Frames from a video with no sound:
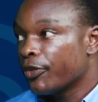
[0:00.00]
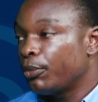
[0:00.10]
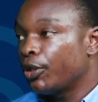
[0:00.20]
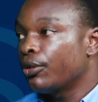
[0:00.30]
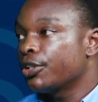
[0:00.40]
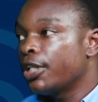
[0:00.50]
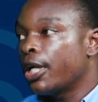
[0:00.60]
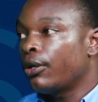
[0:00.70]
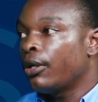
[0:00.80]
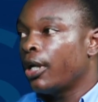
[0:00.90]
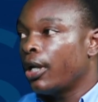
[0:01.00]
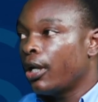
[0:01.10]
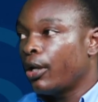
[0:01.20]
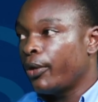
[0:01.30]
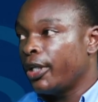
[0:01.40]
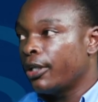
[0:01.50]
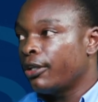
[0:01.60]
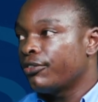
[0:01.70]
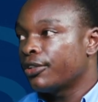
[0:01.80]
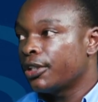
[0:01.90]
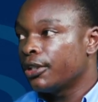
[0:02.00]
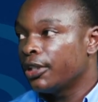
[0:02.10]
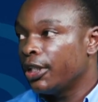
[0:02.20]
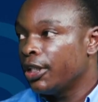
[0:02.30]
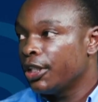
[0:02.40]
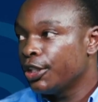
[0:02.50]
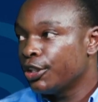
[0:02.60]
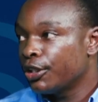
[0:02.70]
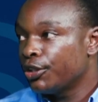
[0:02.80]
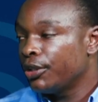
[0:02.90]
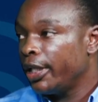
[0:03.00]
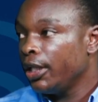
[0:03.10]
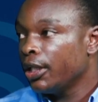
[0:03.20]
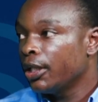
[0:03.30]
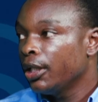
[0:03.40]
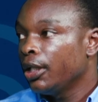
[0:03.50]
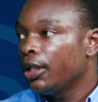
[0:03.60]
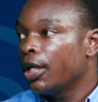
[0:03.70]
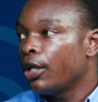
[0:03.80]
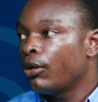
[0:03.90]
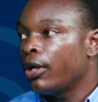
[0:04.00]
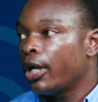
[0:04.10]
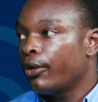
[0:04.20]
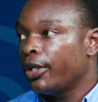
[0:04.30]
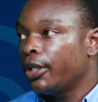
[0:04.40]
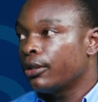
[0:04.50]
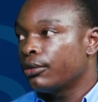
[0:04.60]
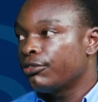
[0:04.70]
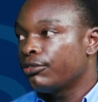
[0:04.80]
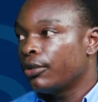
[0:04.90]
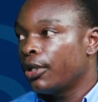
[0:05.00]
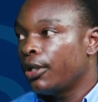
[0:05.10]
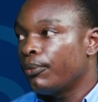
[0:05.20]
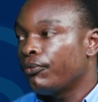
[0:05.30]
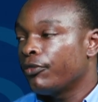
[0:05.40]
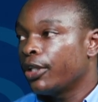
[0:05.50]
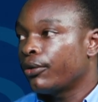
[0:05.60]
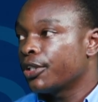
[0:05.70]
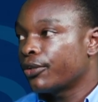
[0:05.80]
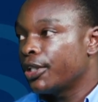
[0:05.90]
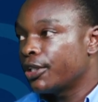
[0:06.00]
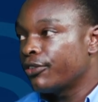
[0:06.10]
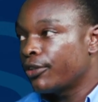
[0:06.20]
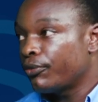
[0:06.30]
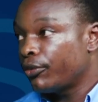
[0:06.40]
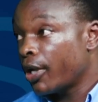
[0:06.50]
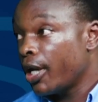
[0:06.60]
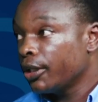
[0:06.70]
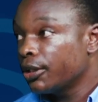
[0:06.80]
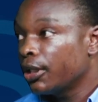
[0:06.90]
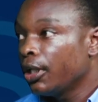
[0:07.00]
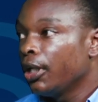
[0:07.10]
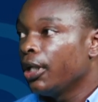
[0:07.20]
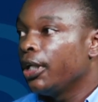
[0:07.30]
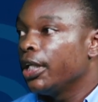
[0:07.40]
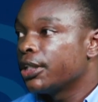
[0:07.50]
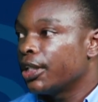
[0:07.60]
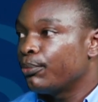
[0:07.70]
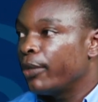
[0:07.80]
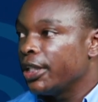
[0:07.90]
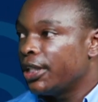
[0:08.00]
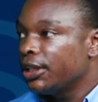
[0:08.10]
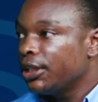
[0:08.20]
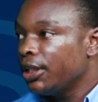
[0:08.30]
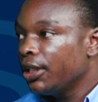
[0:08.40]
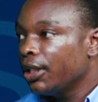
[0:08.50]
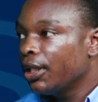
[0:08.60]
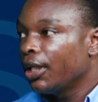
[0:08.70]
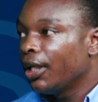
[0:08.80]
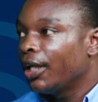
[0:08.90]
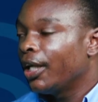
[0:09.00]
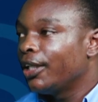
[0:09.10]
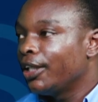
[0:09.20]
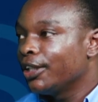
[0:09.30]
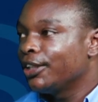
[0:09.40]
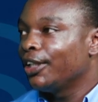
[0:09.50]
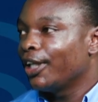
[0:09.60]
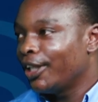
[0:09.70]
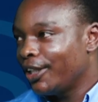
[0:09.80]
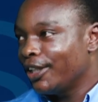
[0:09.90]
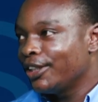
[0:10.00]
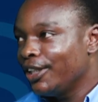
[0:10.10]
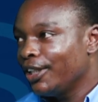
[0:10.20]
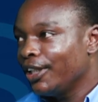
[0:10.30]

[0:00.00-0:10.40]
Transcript: Because they are not aware of the decision to take, they are not aware of the consequences of drugs. They start by testing and testing and testing,